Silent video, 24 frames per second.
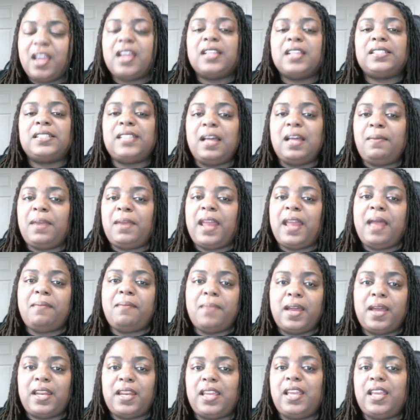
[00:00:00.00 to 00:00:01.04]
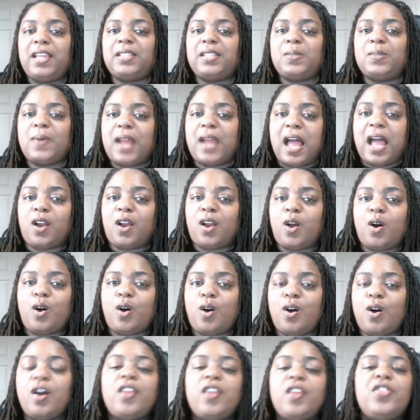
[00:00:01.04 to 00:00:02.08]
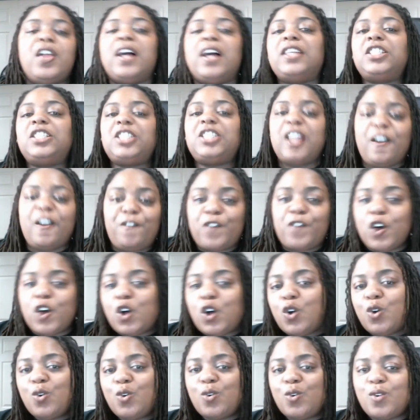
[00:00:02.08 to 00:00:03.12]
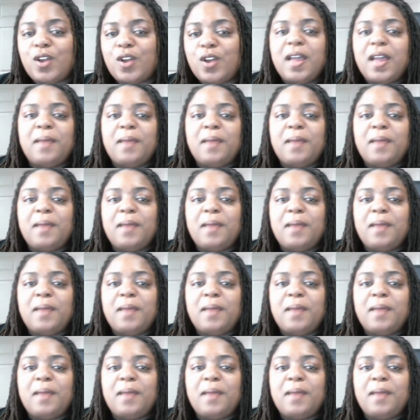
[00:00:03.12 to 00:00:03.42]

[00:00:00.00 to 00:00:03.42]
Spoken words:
Some of that money is what I call the shuffle,